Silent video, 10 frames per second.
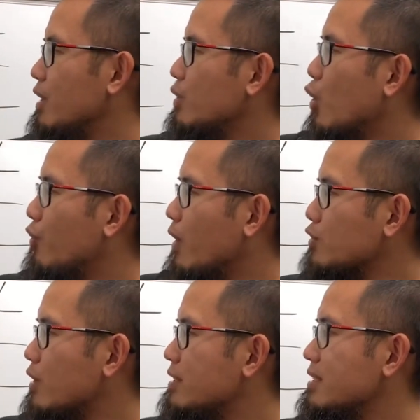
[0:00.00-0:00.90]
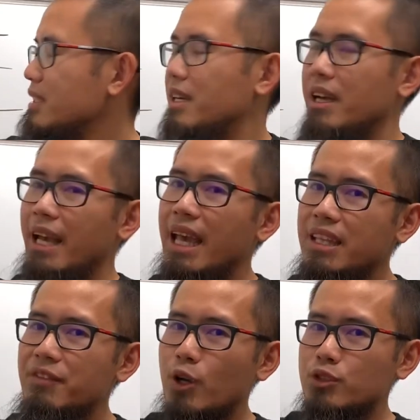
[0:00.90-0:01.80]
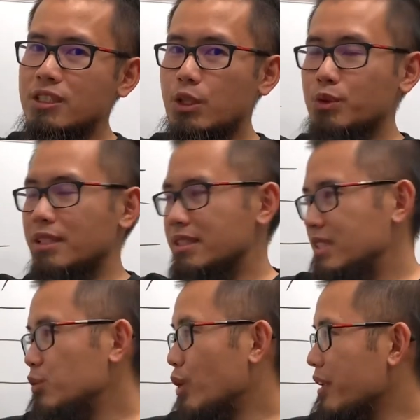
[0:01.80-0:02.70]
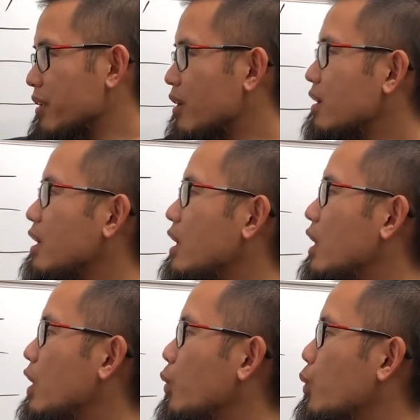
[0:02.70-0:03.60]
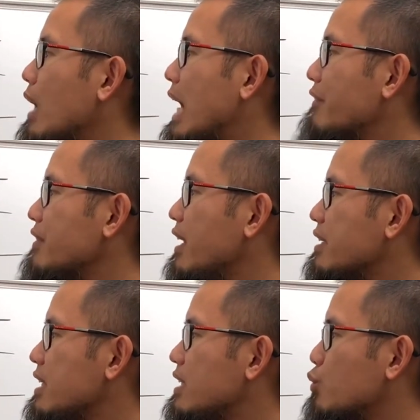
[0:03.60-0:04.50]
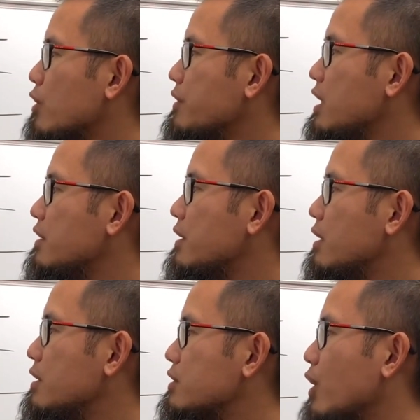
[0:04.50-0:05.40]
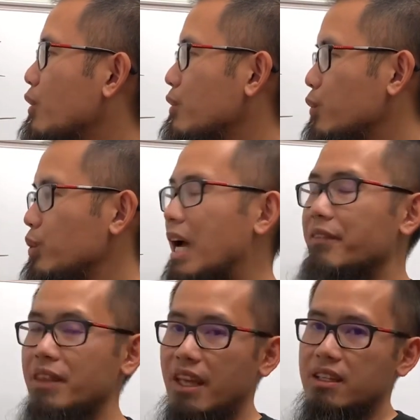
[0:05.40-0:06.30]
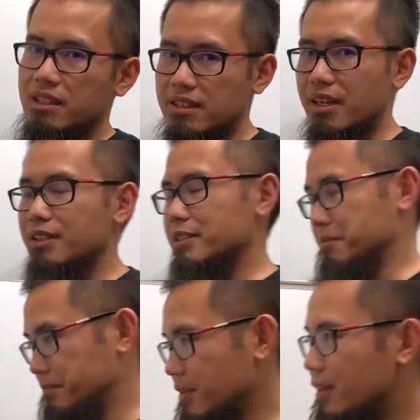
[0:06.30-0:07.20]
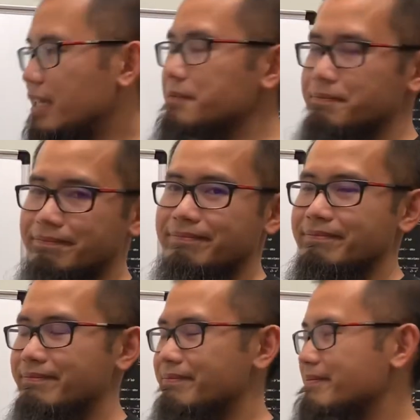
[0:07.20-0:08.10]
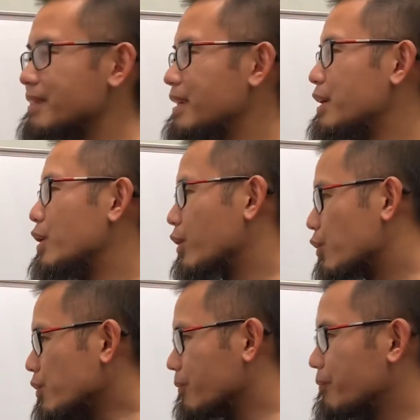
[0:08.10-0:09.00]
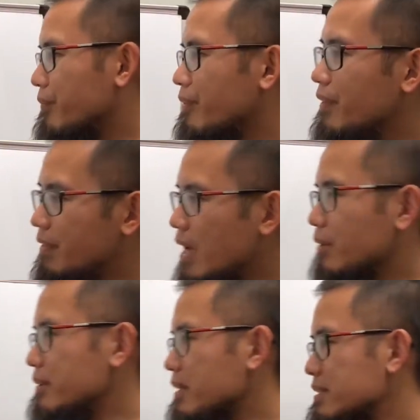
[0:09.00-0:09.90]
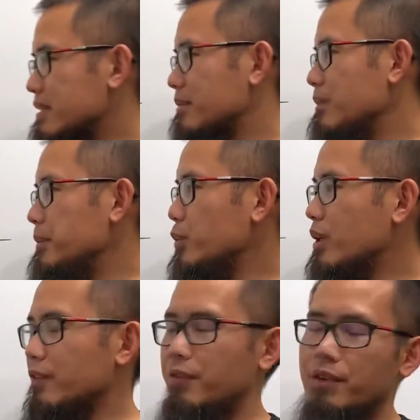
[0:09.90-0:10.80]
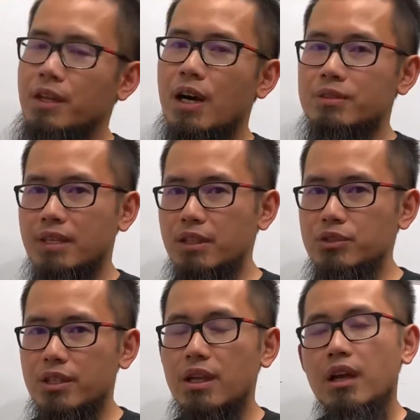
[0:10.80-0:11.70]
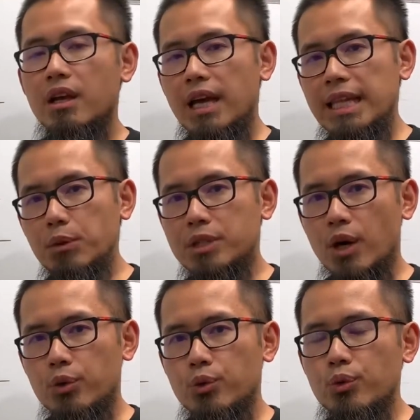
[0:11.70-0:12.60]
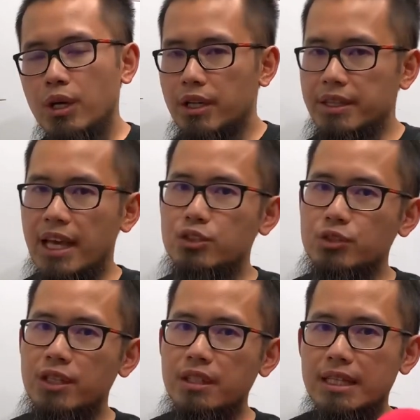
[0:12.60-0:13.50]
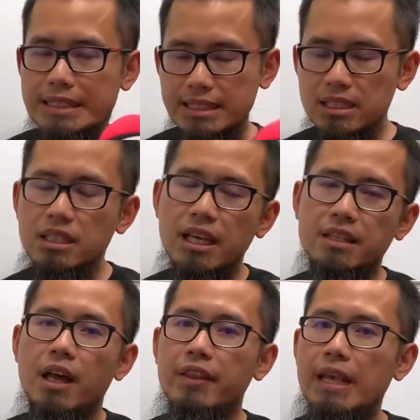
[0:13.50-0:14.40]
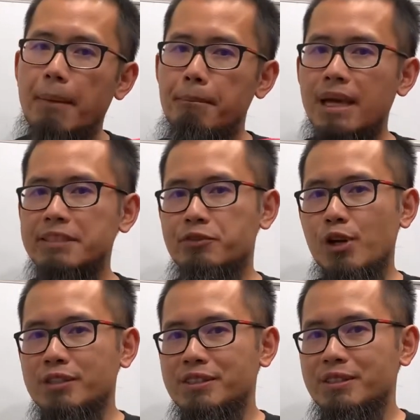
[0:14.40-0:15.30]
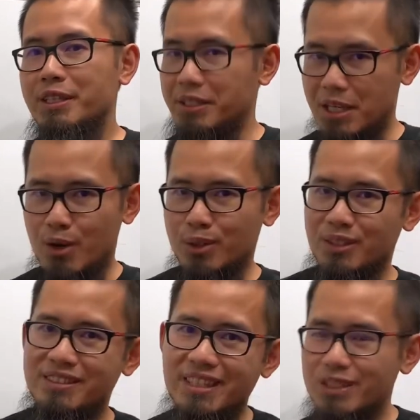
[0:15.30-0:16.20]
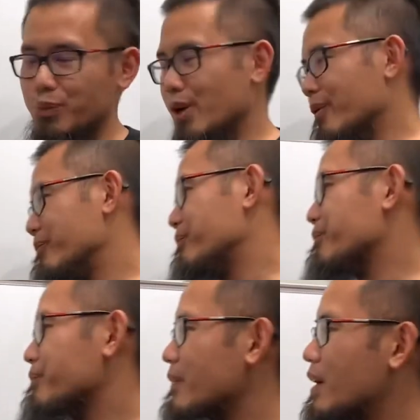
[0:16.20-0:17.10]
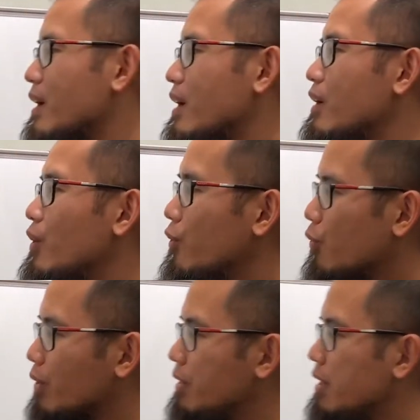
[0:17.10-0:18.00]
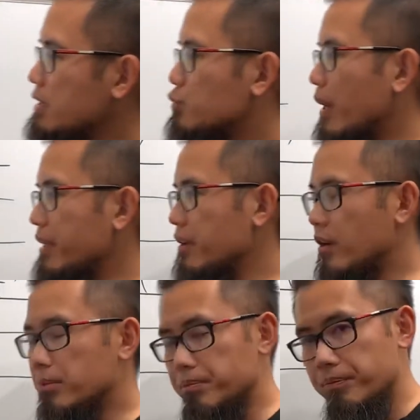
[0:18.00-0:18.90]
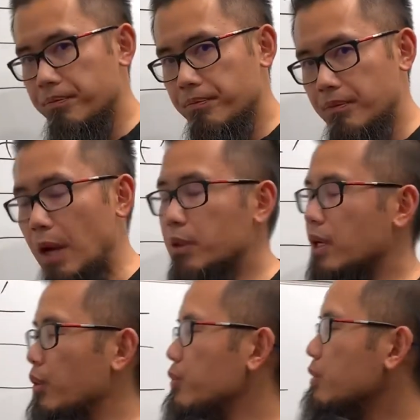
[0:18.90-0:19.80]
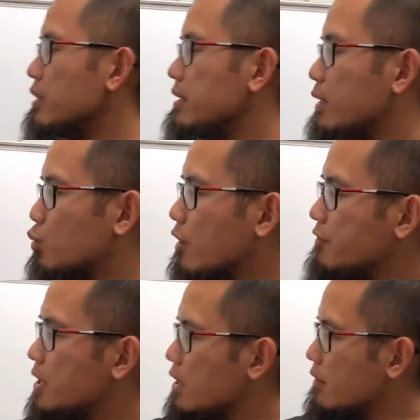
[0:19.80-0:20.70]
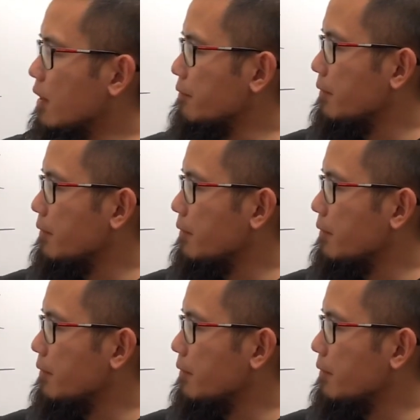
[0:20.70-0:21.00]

Cofunctions, any function starting with a c right here, will have negative derivative, so we have negative sine x, right? Cool. Now, next, maybe we can figure out tangent, and I will tell you tangent and secant, they are best friends in calculus as well. For this right here, I will tell you the derivative of